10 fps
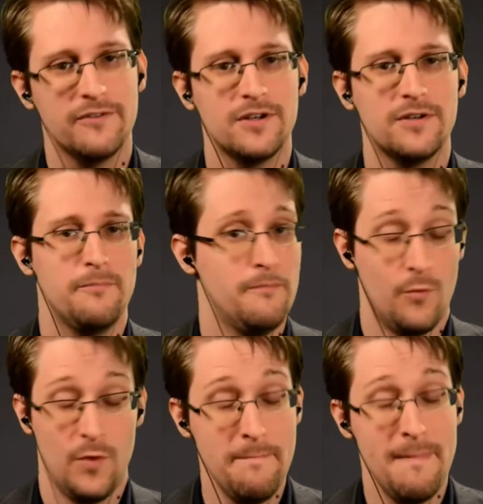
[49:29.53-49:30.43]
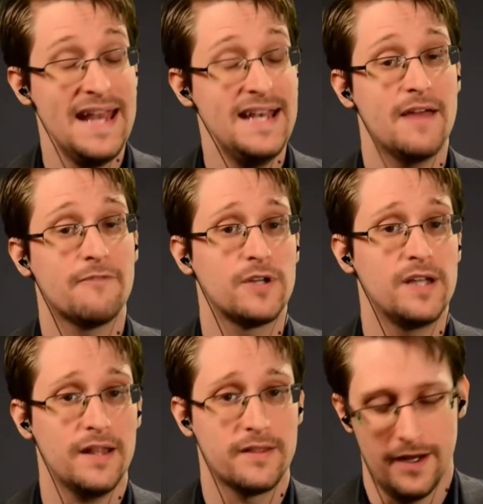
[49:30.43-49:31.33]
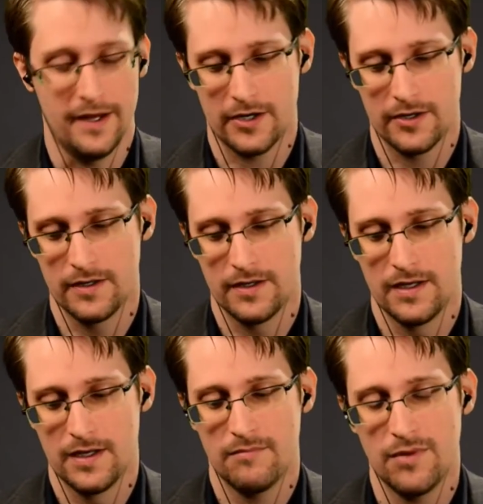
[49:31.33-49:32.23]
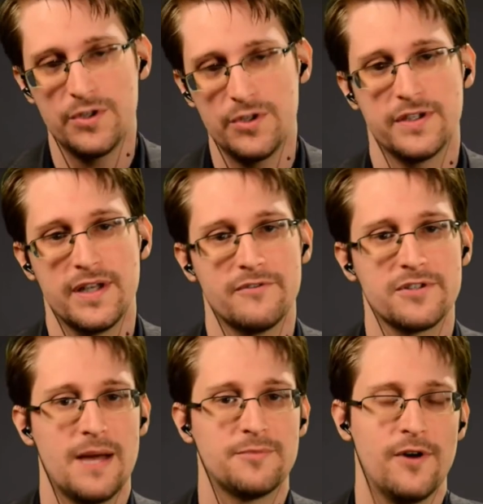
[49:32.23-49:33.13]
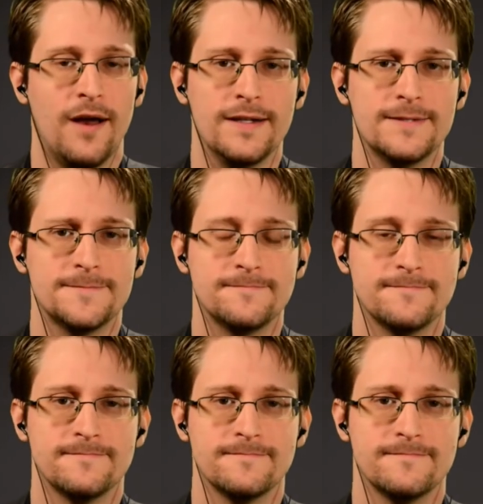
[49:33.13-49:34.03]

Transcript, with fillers: We may never get there, but we should never stop trying.